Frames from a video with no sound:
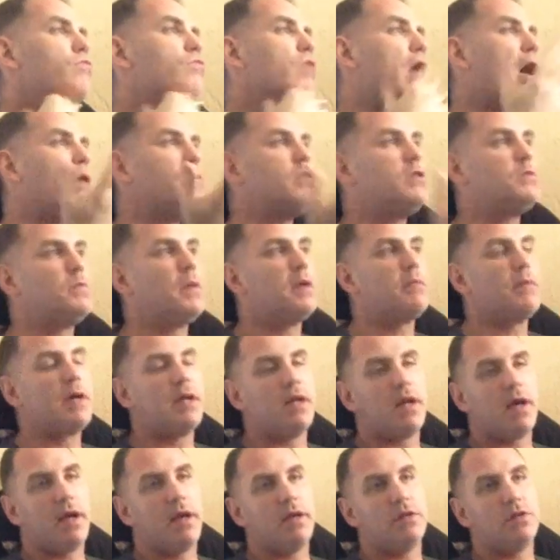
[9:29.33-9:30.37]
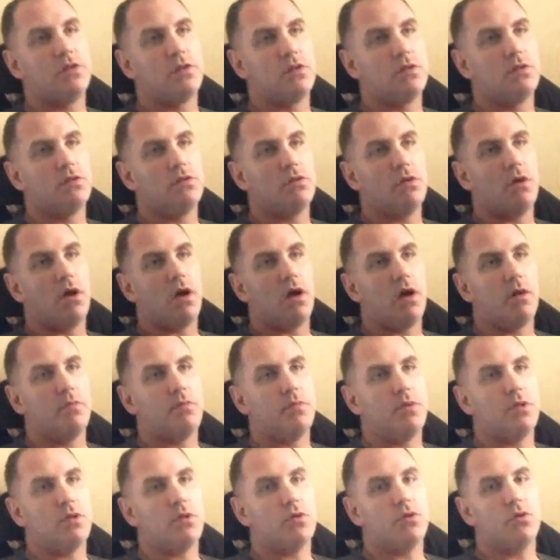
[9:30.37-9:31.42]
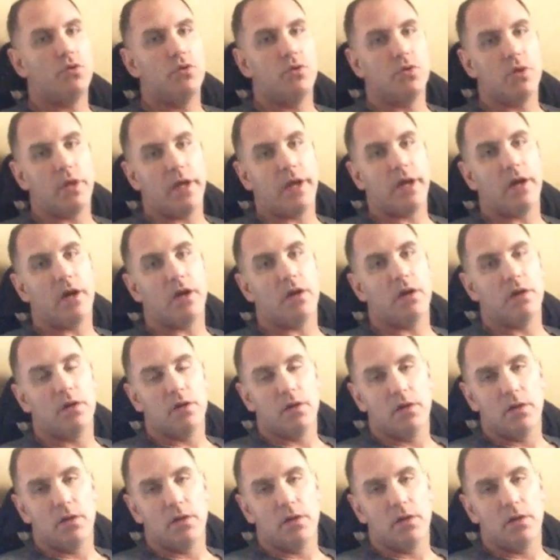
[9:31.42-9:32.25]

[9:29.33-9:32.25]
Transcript: I would spend my nights in the cool air